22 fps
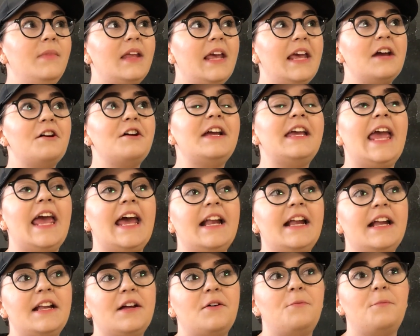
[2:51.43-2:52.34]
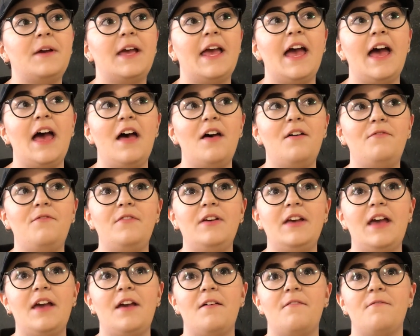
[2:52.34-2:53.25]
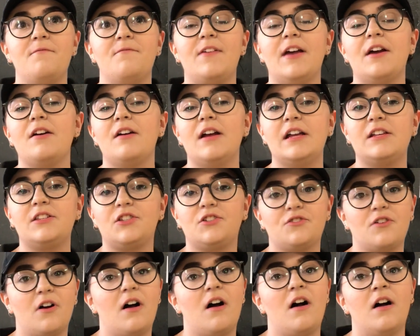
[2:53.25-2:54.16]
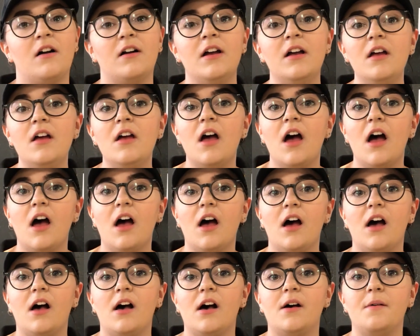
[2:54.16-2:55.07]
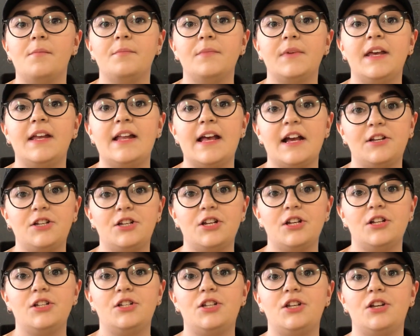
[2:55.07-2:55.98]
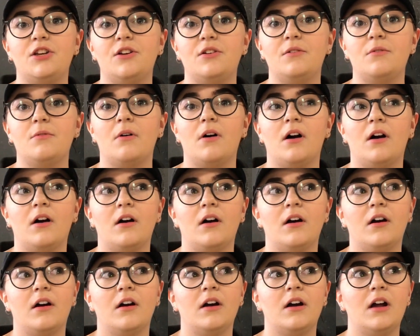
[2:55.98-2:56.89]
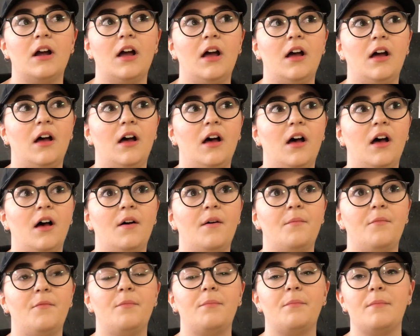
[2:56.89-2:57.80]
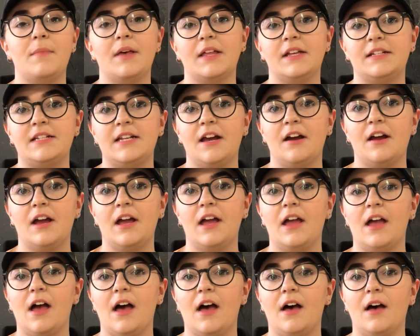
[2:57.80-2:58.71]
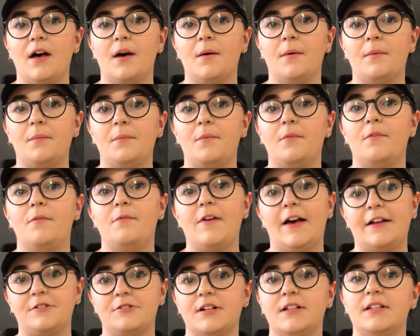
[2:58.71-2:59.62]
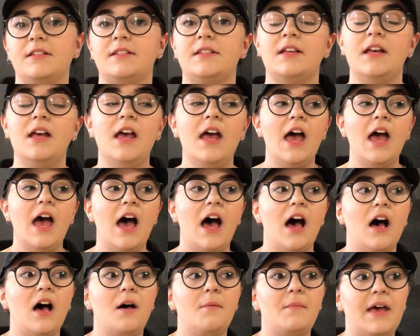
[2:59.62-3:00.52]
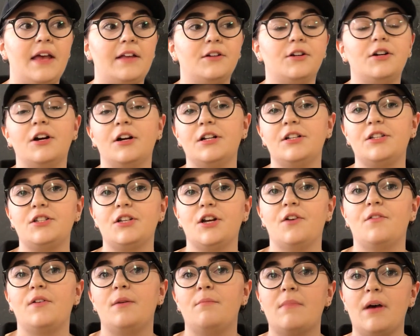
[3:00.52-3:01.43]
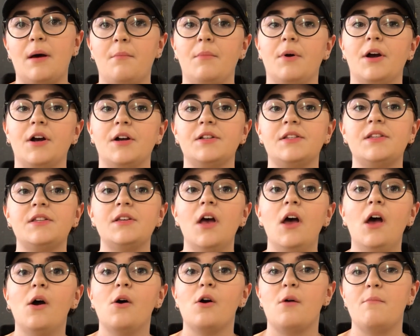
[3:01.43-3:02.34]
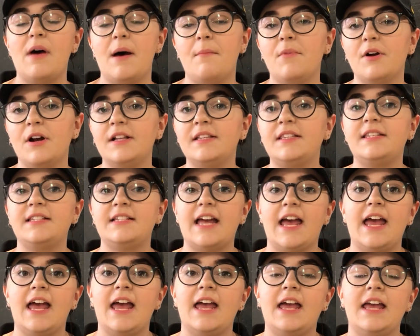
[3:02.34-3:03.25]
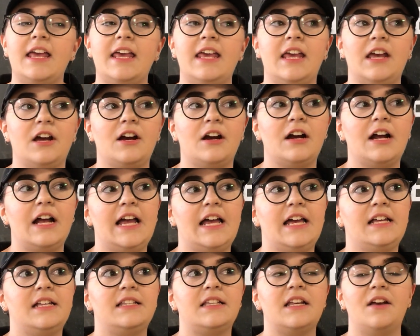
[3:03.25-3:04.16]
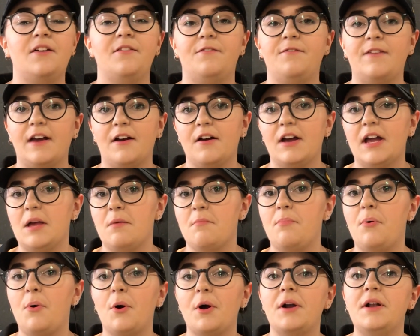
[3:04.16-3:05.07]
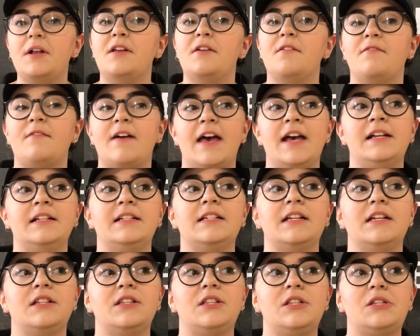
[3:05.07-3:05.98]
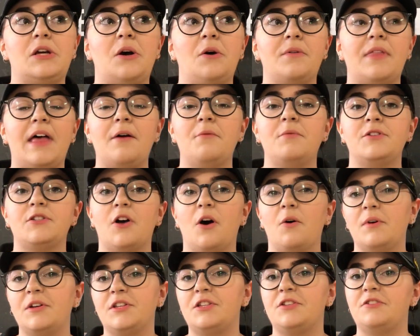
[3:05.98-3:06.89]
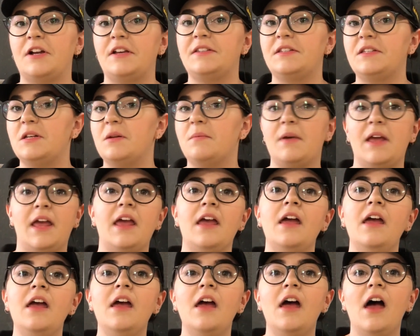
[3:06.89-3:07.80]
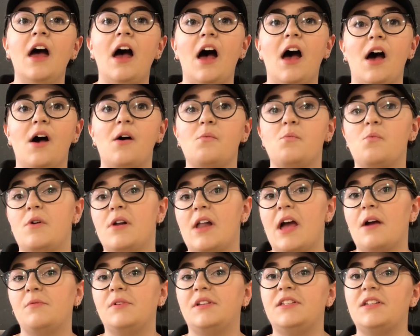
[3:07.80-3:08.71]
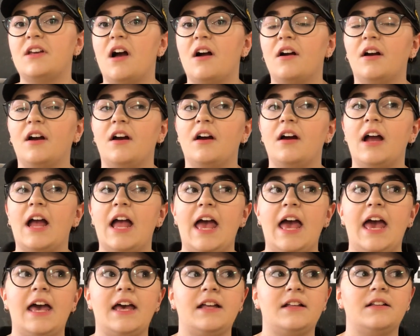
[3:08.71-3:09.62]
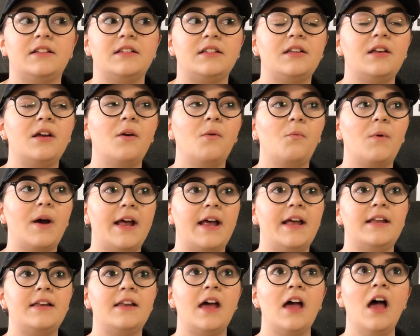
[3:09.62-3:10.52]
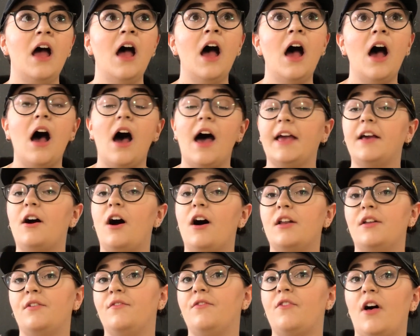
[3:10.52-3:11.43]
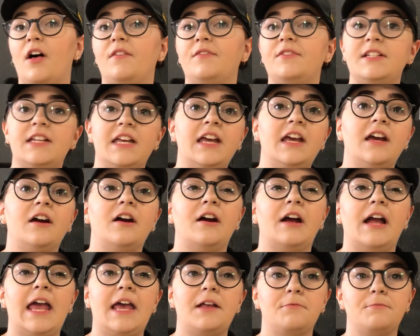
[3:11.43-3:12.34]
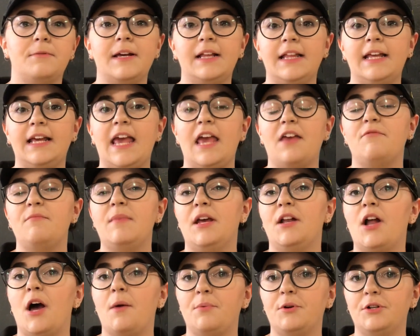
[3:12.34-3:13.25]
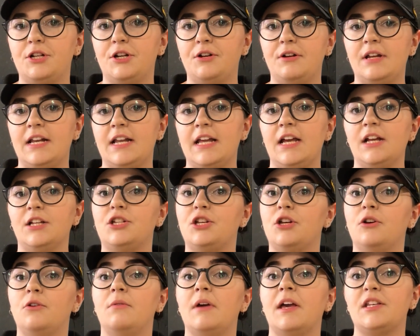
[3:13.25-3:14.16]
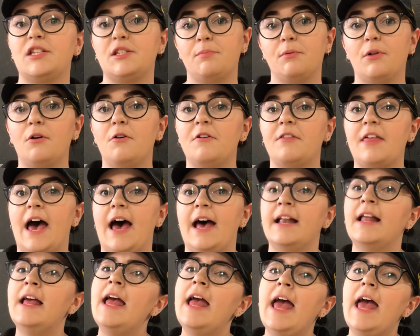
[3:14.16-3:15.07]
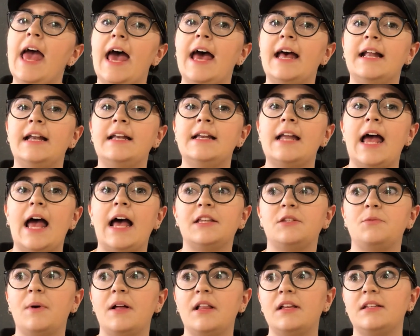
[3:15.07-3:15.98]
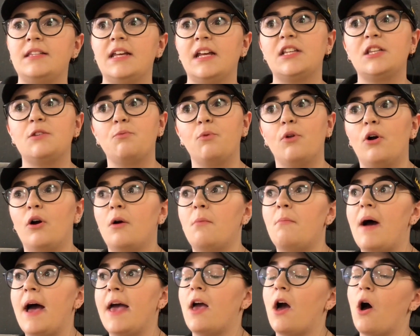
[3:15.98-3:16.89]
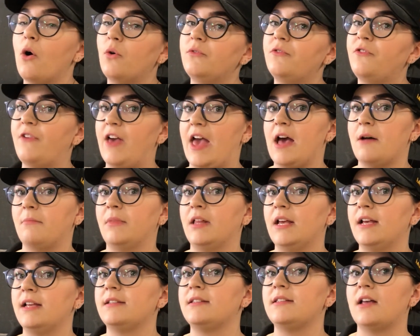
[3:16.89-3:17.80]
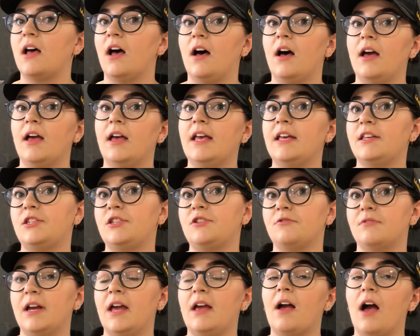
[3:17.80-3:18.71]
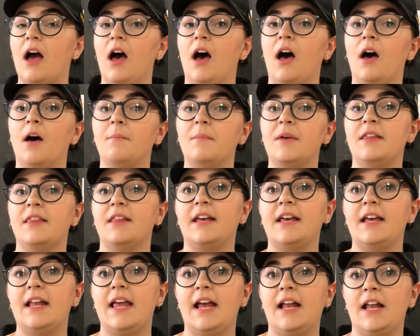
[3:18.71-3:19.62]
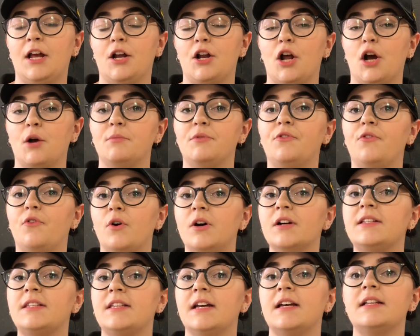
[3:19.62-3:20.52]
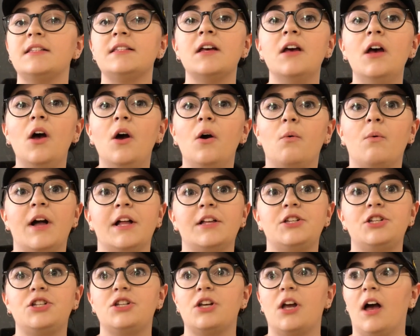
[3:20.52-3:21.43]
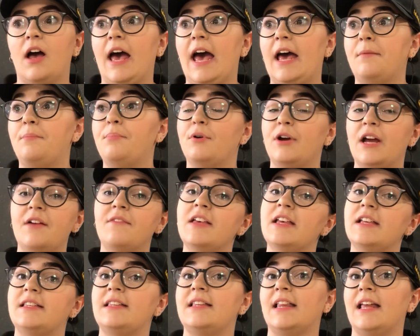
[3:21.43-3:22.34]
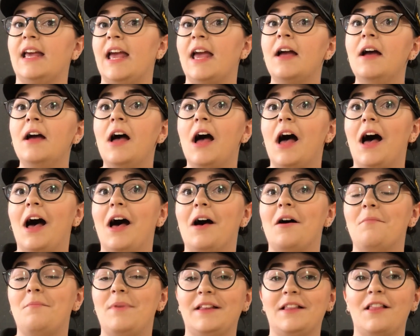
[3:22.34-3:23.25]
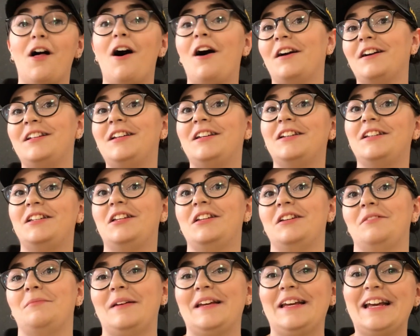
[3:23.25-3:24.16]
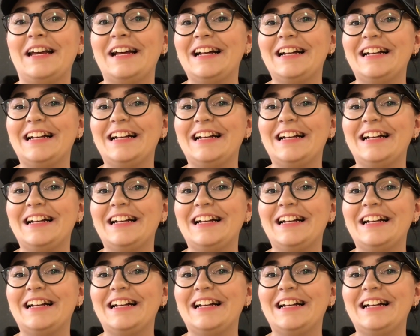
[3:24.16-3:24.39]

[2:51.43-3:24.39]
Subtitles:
Here in Canada, we have a very strong connection to our military veterans and current service members. Remembrance Day here is a very important event, and so that was always stressed to me when I was younger. And when I got involved here, it really gave me an opportunity to explore that, and as well as explore my own family's history in the Canadian Armed Forces, which had previously been locked to me.